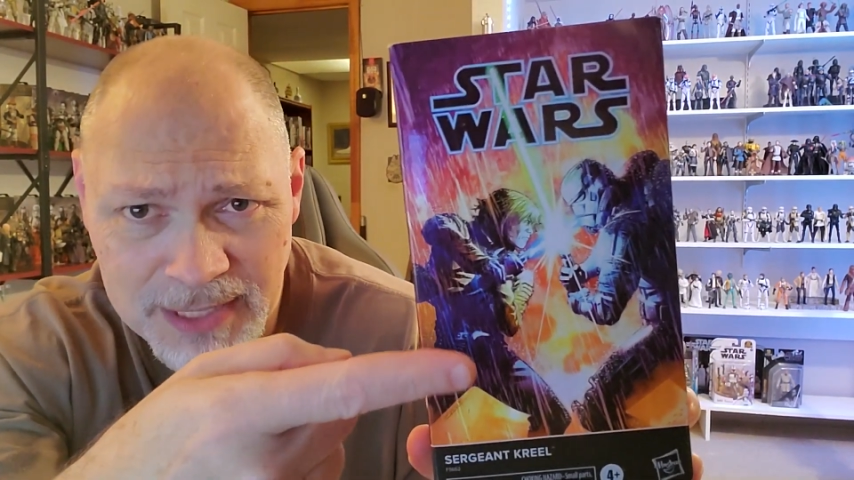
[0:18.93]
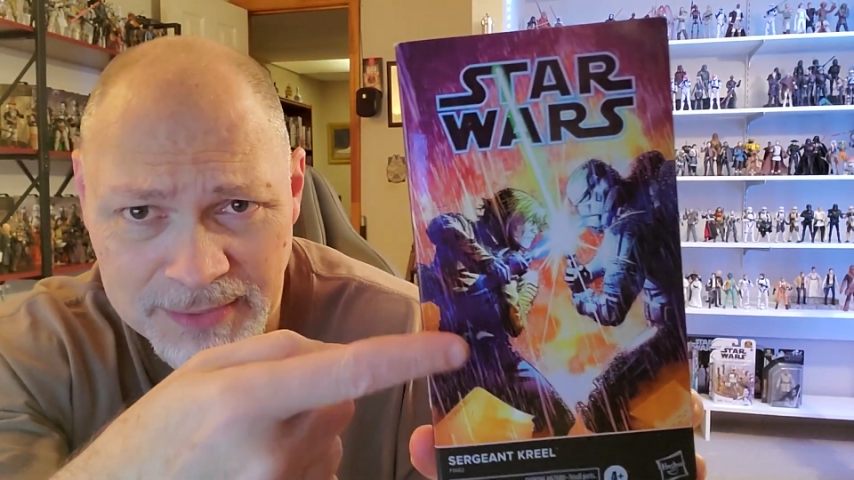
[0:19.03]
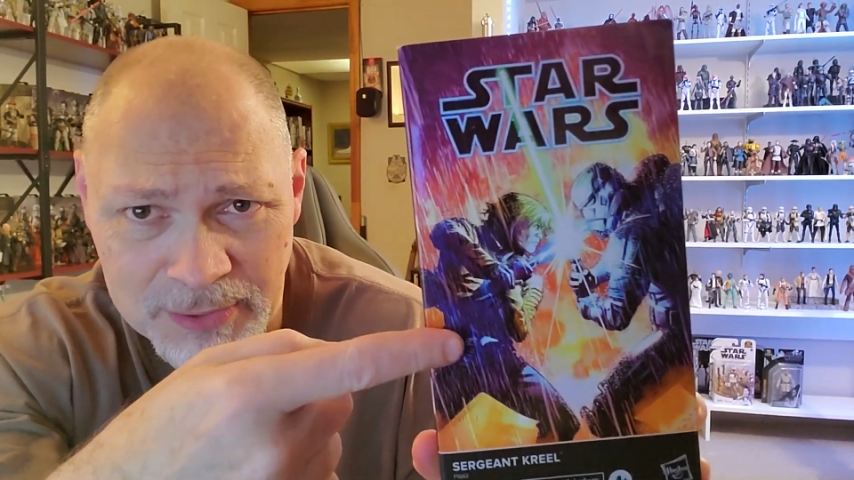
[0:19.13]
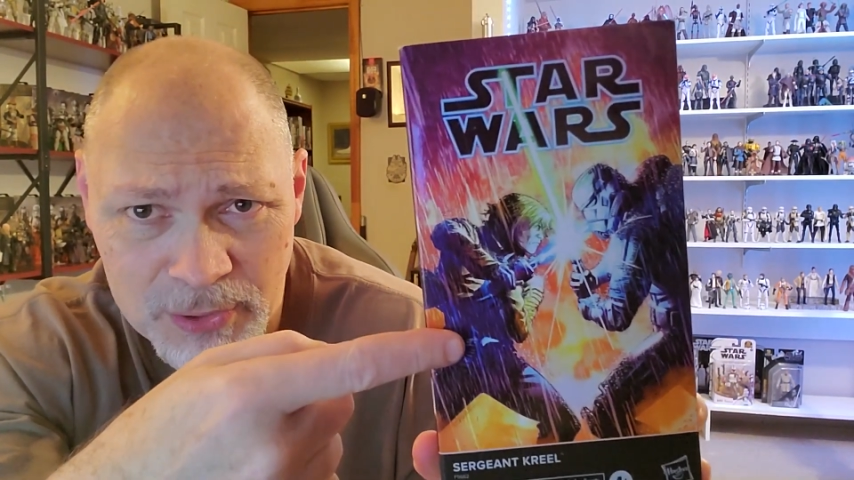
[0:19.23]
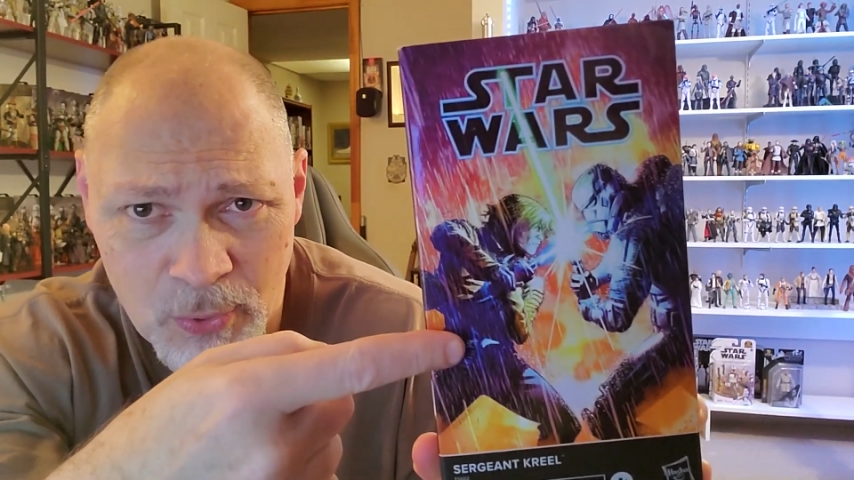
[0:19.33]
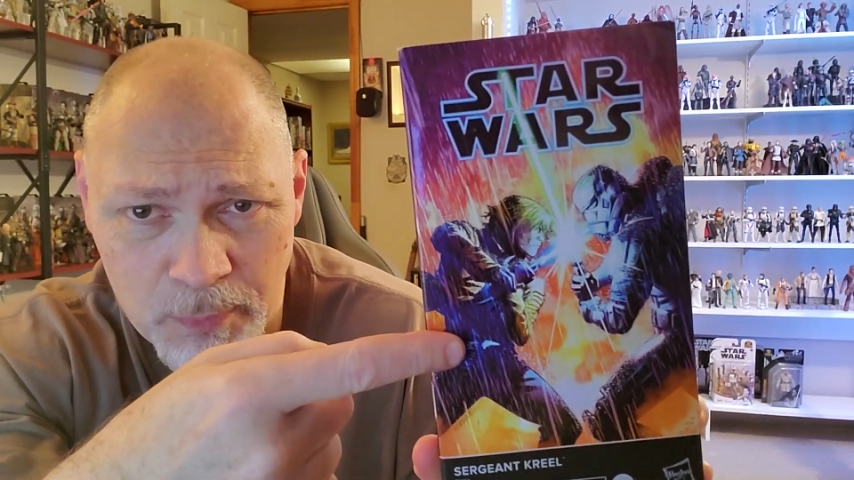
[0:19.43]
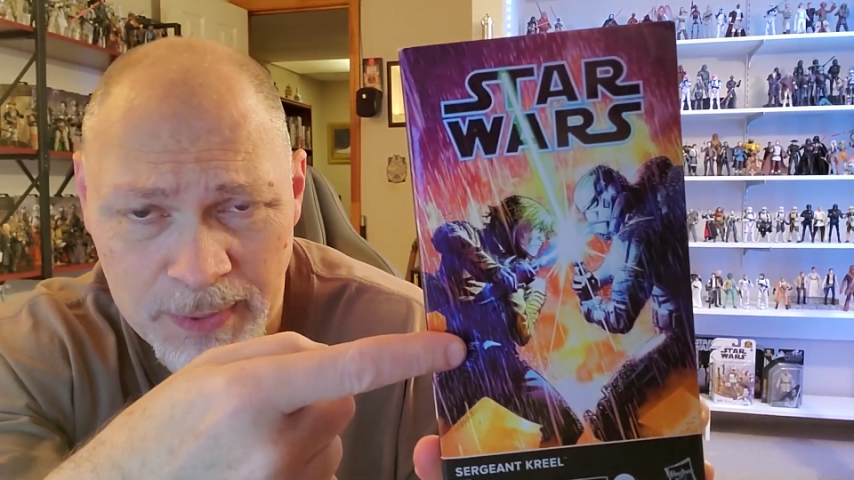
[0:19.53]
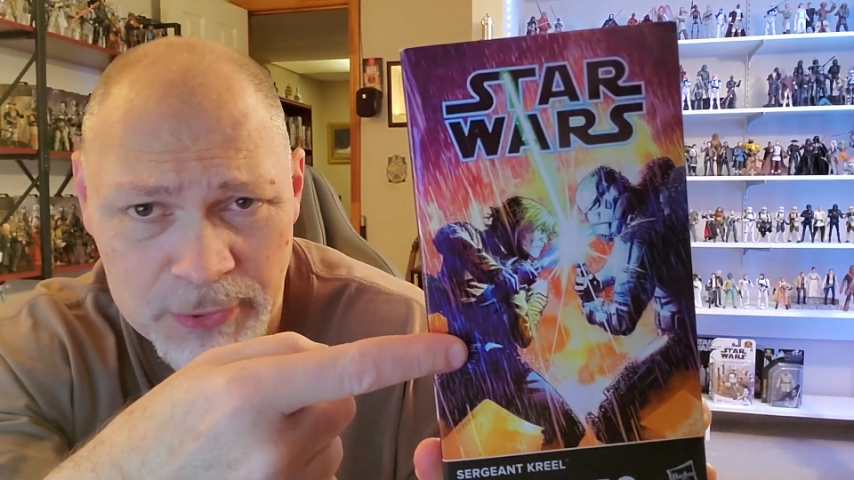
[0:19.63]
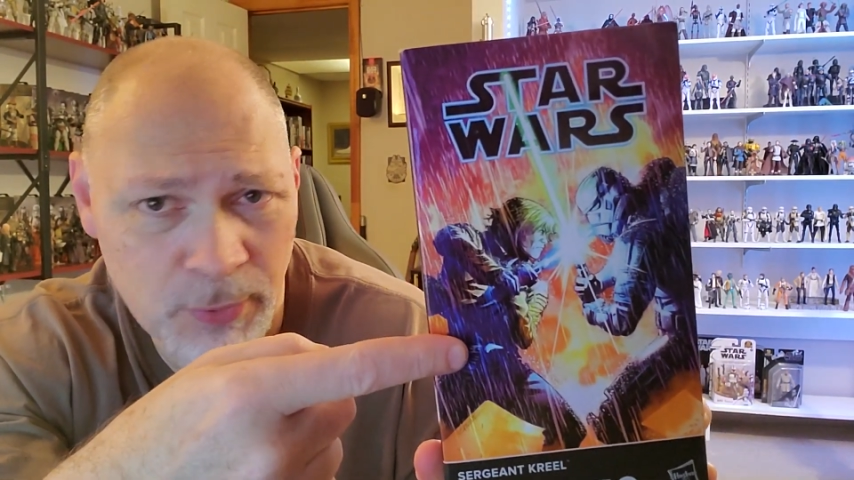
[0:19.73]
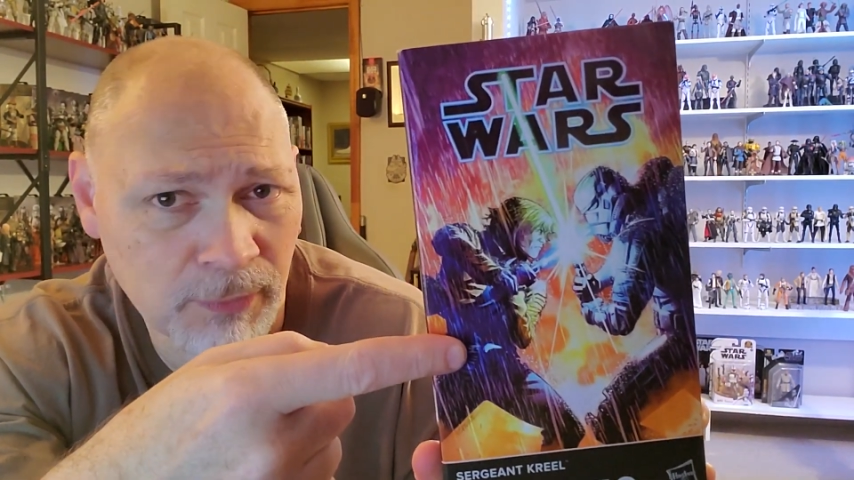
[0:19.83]
Got this cool
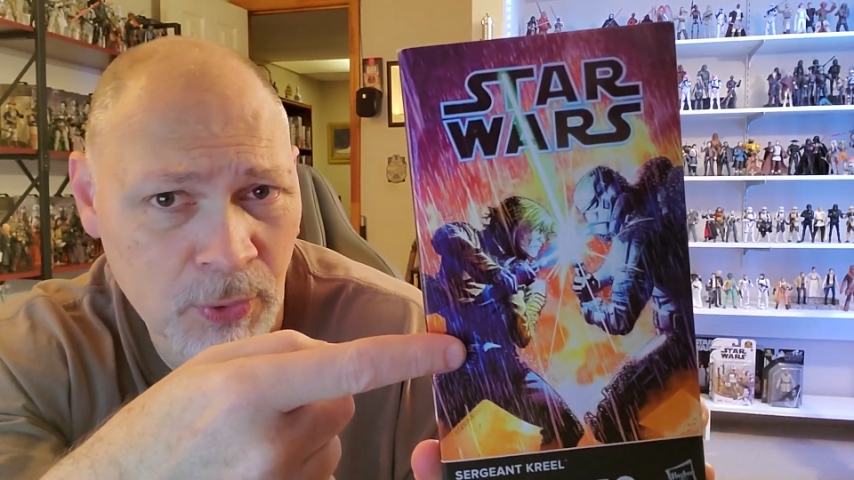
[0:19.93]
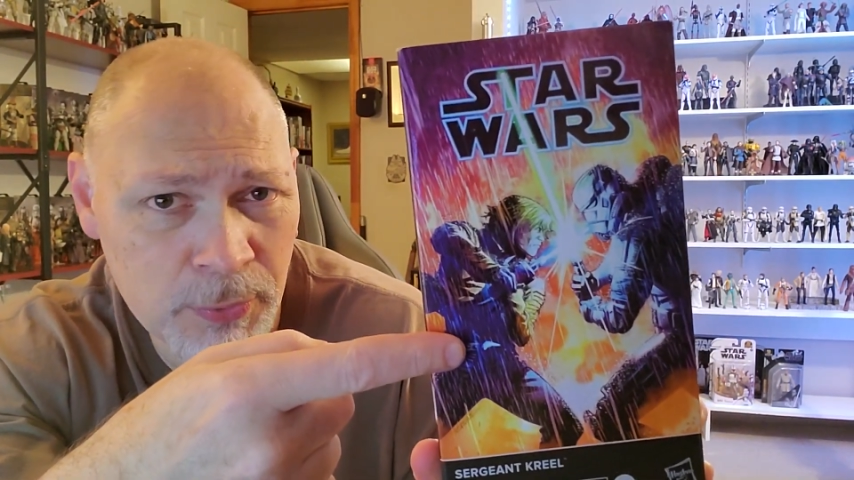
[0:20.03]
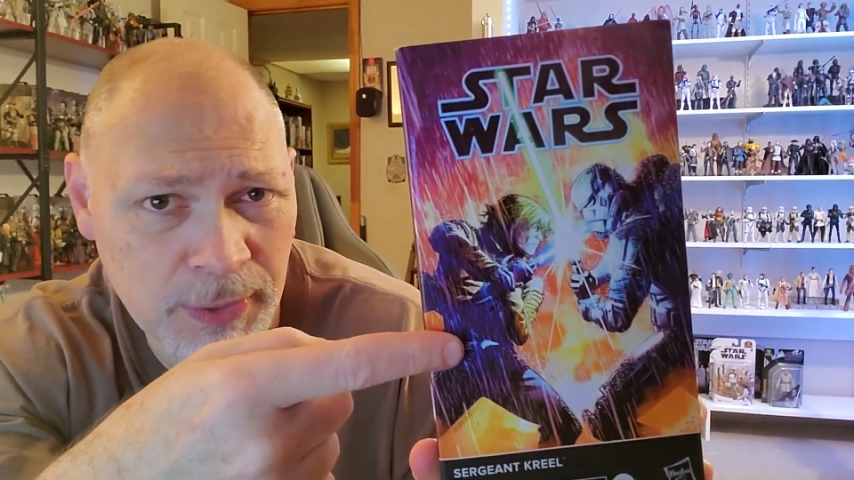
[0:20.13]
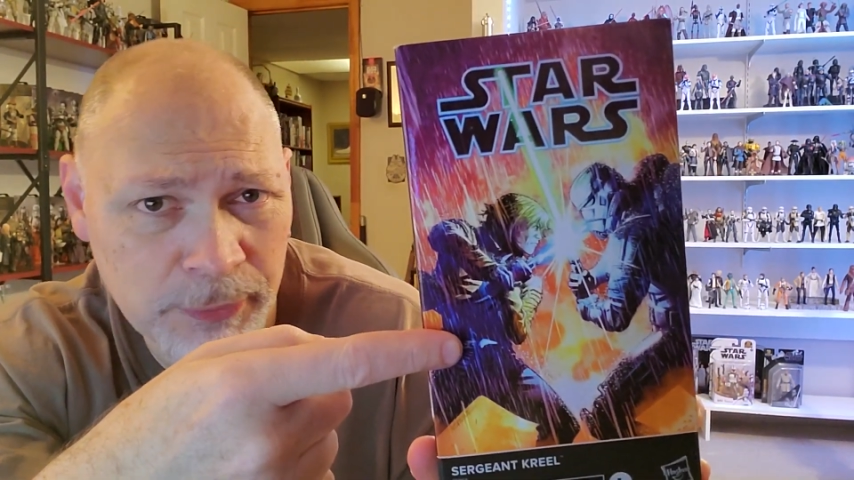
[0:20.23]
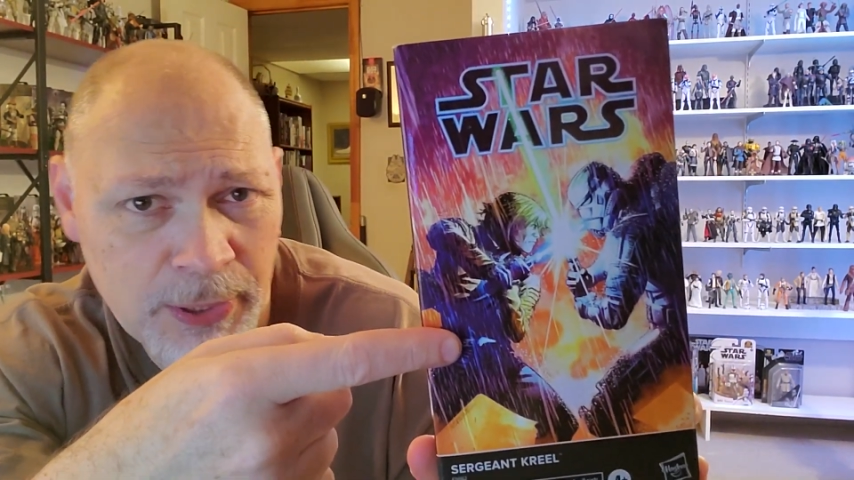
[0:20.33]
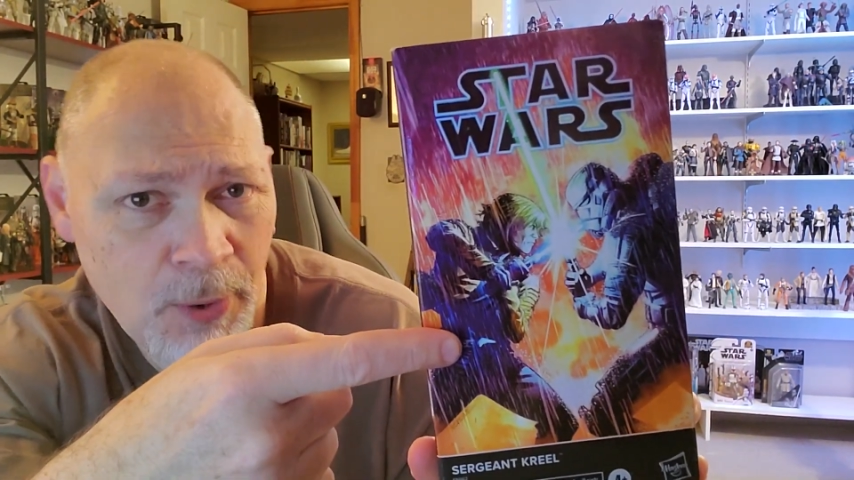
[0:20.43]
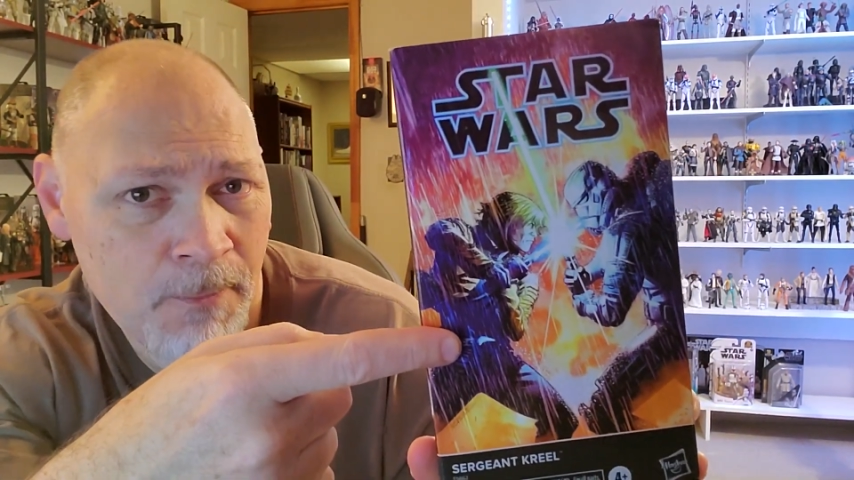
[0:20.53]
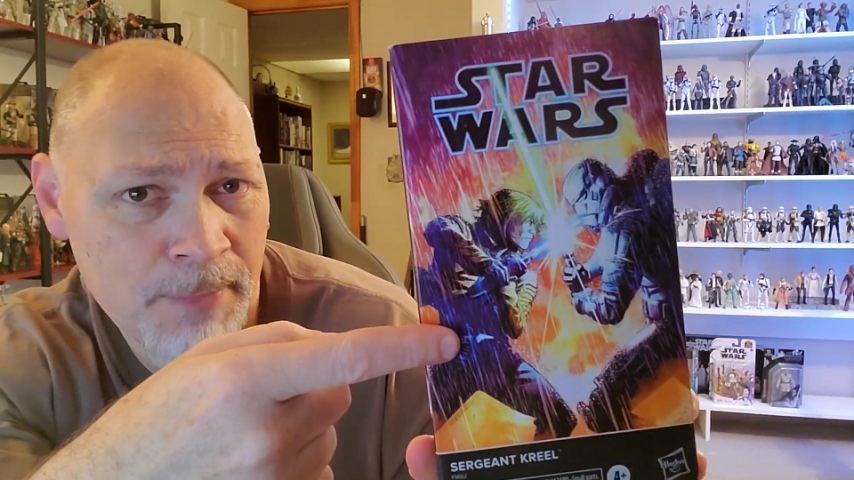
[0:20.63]
picture of Luke and Kreel